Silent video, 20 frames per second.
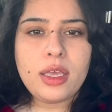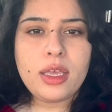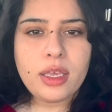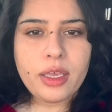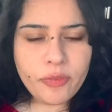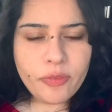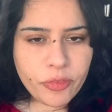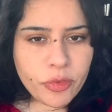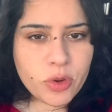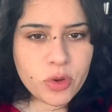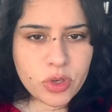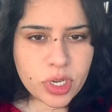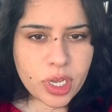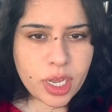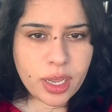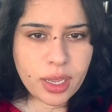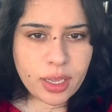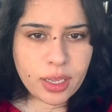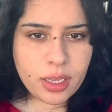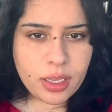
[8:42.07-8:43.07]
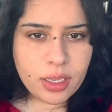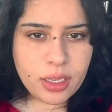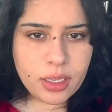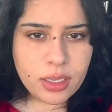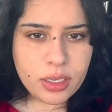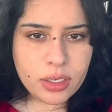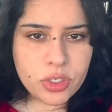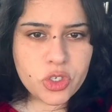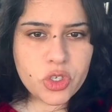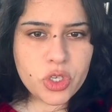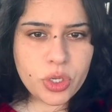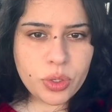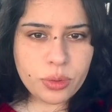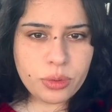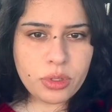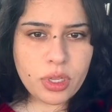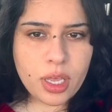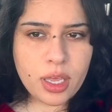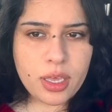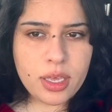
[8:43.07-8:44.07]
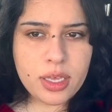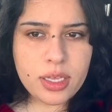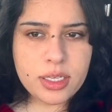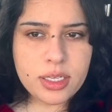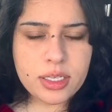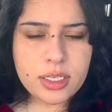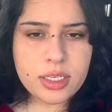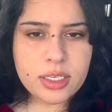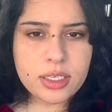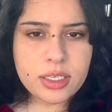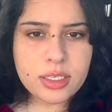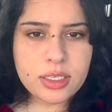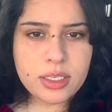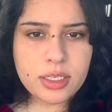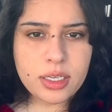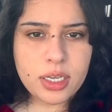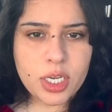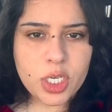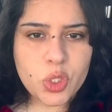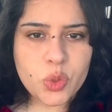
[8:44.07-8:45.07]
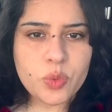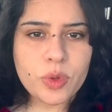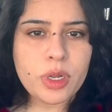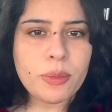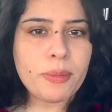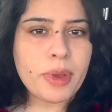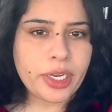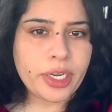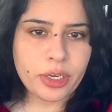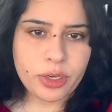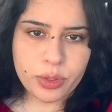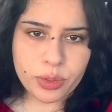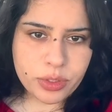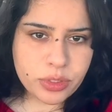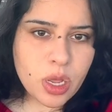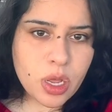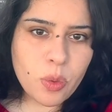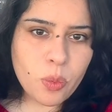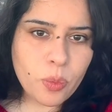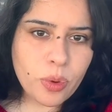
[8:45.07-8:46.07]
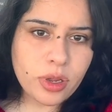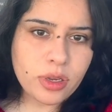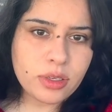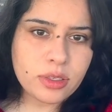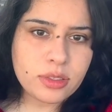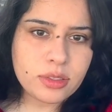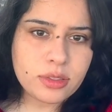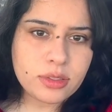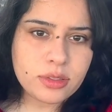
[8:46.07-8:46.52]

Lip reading: if you die, do you think it will matter to someone?